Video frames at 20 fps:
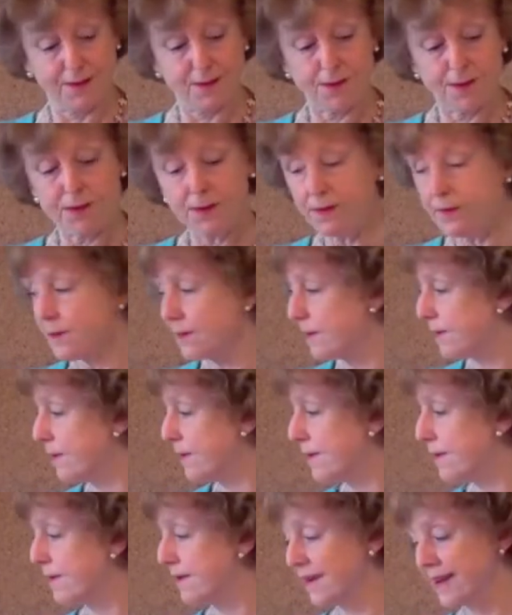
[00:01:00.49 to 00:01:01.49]

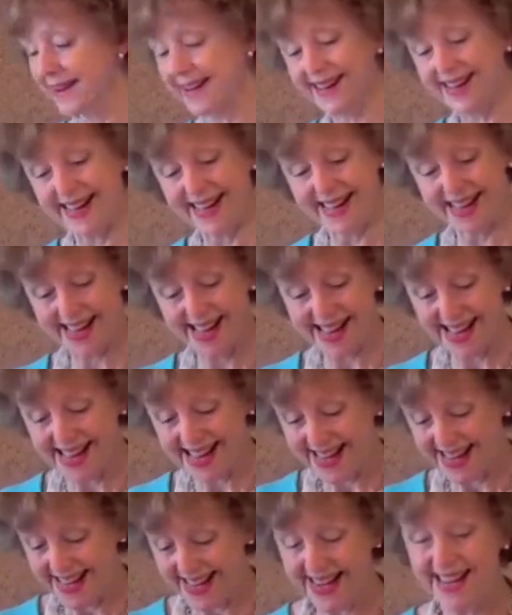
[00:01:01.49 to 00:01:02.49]
Woo!
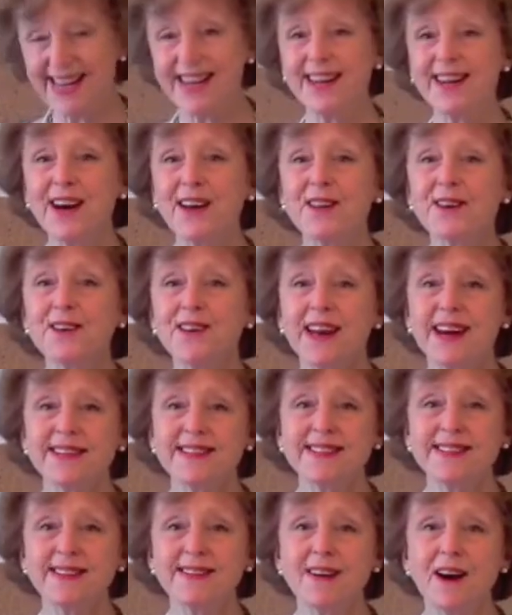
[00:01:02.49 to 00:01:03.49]
In another
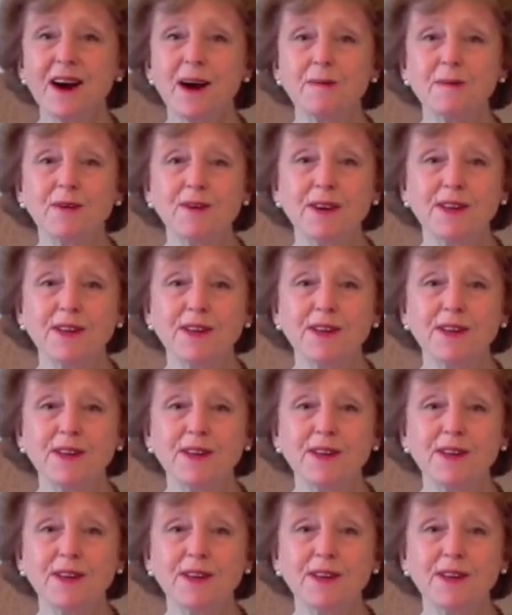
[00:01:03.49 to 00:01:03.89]
lesson, I'm